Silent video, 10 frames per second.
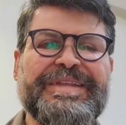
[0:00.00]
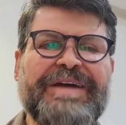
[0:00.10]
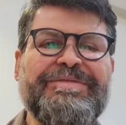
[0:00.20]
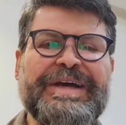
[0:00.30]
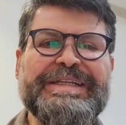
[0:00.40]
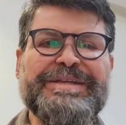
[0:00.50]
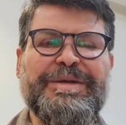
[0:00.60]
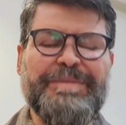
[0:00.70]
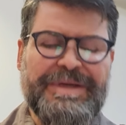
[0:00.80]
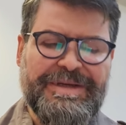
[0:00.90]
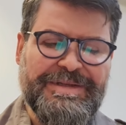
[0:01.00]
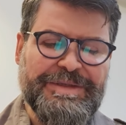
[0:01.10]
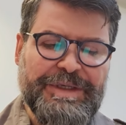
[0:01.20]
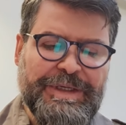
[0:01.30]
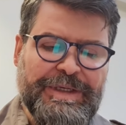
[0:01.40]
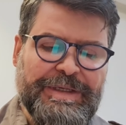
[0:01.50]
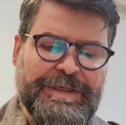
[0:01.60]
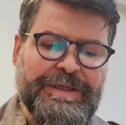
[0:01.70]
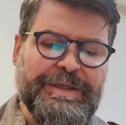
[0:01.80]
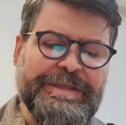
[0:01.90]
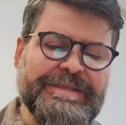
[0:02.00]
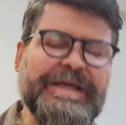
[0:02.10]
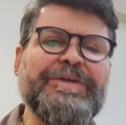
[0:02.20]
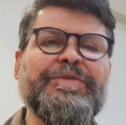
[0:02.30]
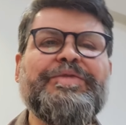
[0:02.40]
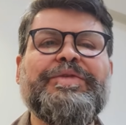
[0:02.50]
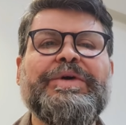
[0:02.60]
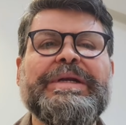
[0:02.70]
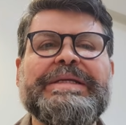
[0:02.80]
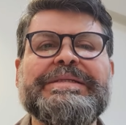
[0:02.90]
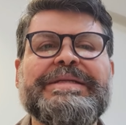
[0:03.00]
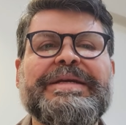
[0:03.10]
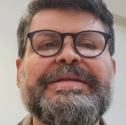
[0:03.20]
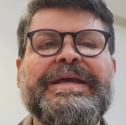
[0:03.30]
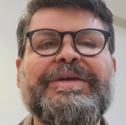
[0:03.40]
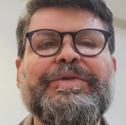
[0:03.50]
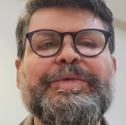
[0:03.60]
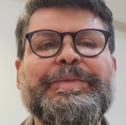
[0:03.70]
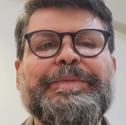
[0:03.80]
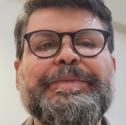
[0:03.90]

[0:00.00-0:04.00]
tough a little bit. Thank you for listening. Thank you.